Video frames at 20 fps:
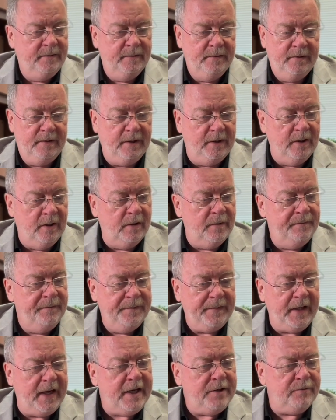You know,
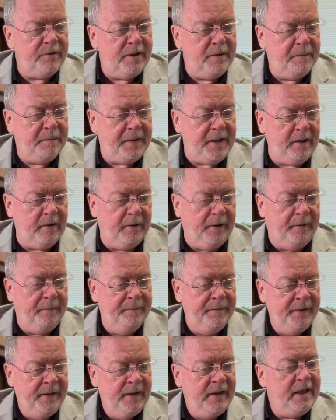Adrian Peeler,
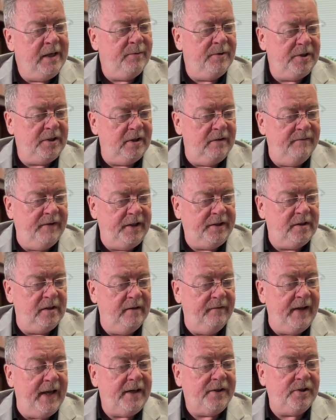he was convicted
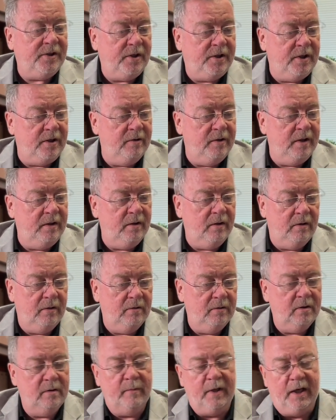of executing,
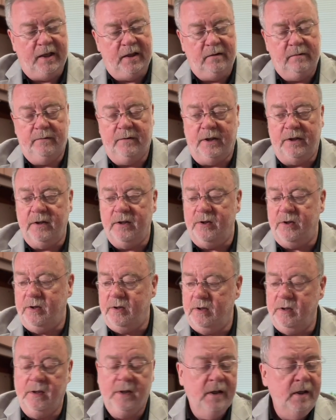oh my
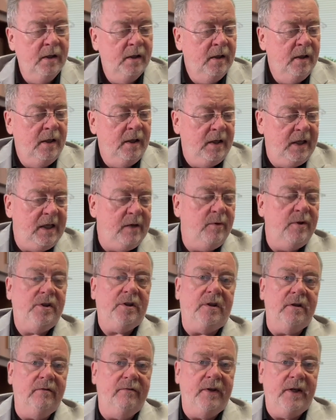goodness, he was
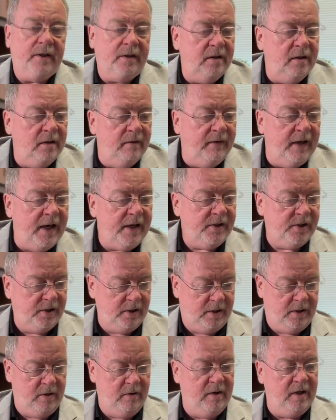convicted of
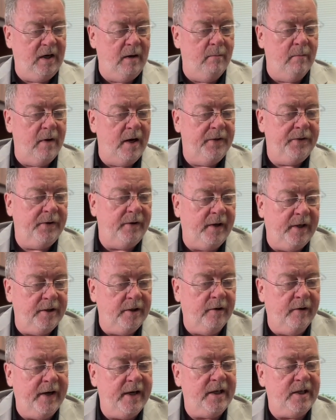executing a mother and
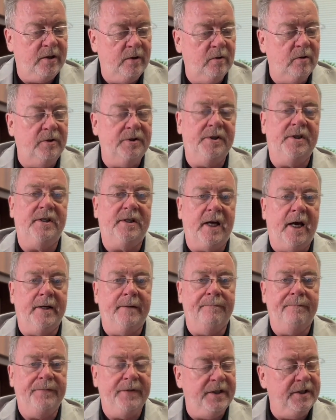her 8-year-old
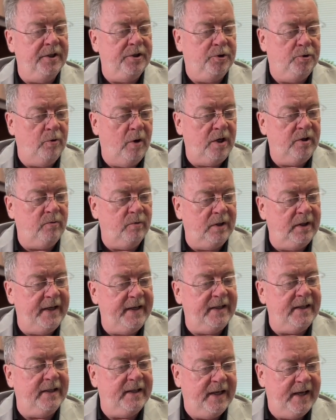son in a
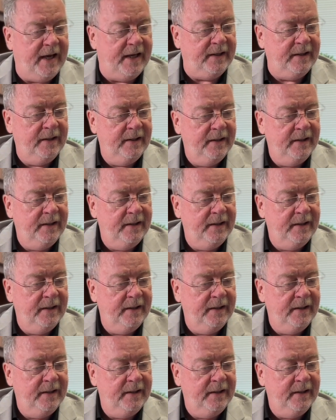drug-related hit.